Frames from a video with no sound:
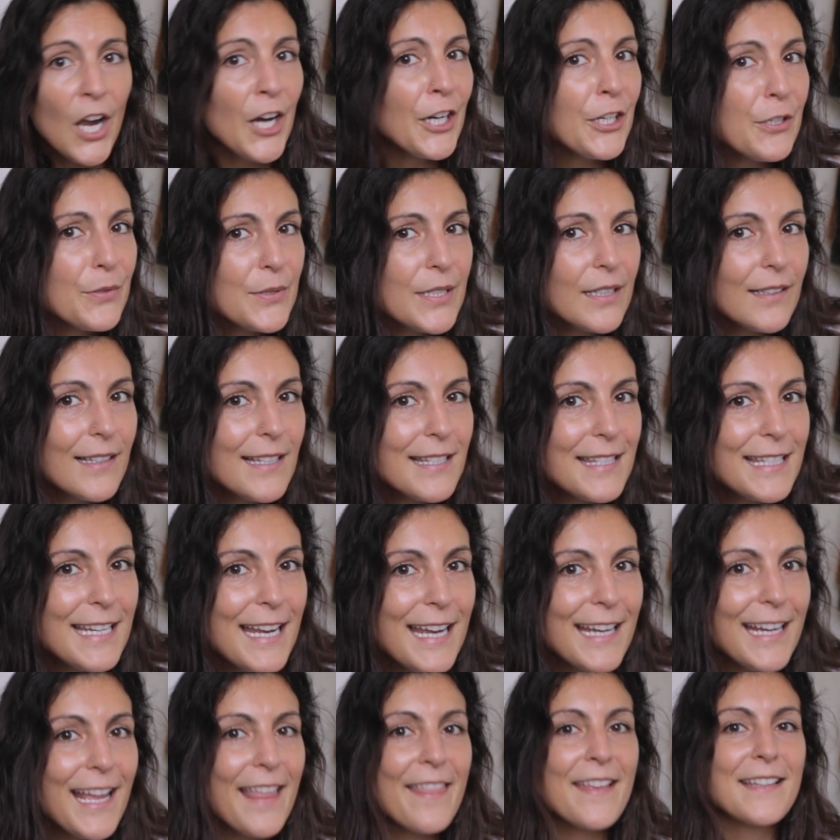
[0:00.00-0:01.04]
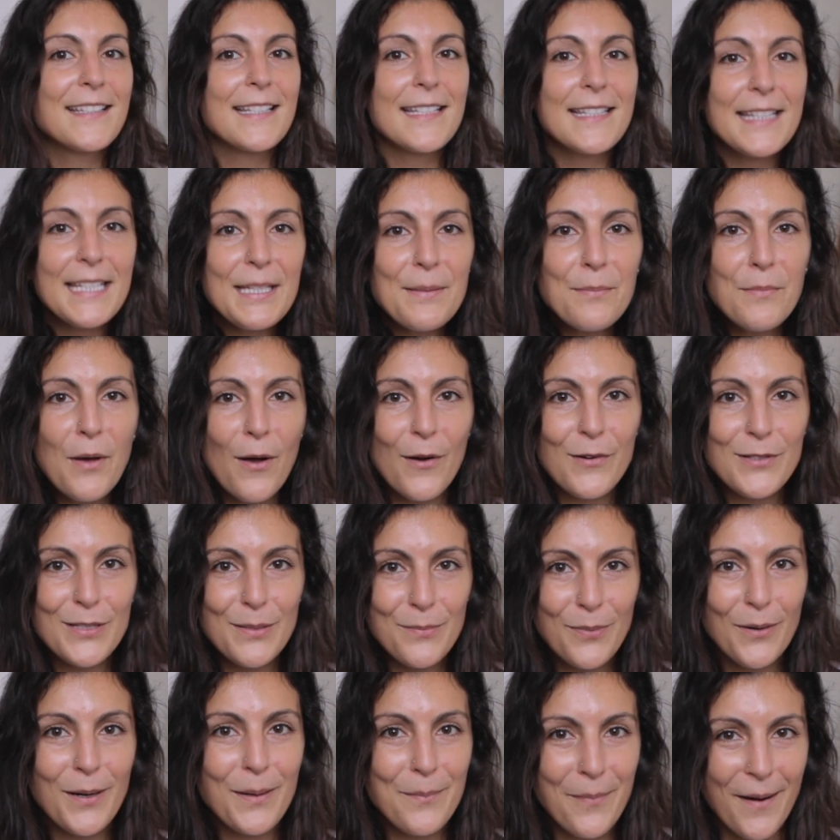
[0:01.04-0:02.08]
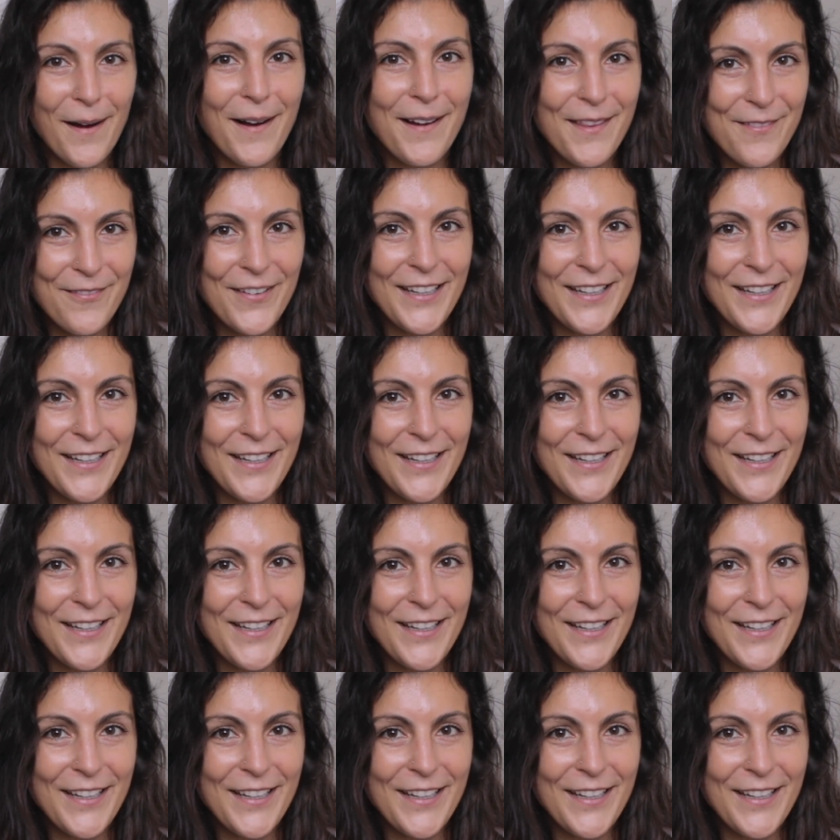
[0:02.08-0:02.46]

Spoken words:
Are you still listening? This is the most important part of the